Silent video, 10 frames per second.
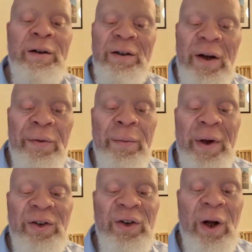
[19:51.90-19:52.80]
never
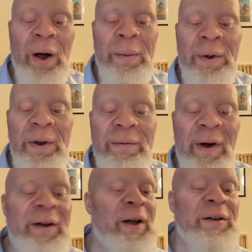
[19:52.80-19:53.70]
messed up,
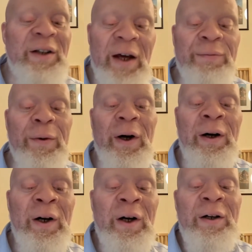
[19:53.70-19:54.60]
right? They never
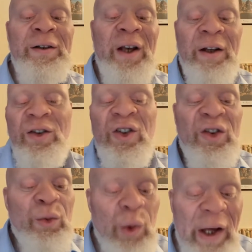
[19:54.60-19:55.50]
get
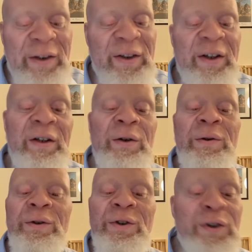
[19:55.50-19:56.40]
sweaty or
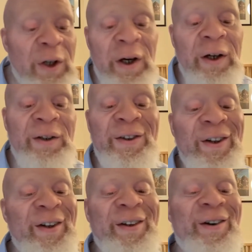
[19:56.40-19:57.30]

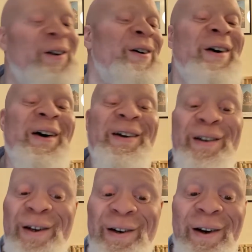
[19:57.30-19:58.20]
dirty or,
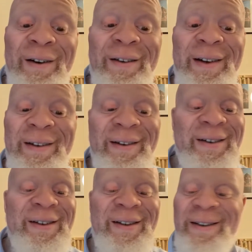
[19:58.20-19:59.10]
you know,
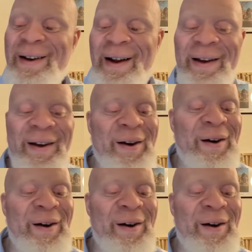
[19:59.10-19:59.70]
it's just like,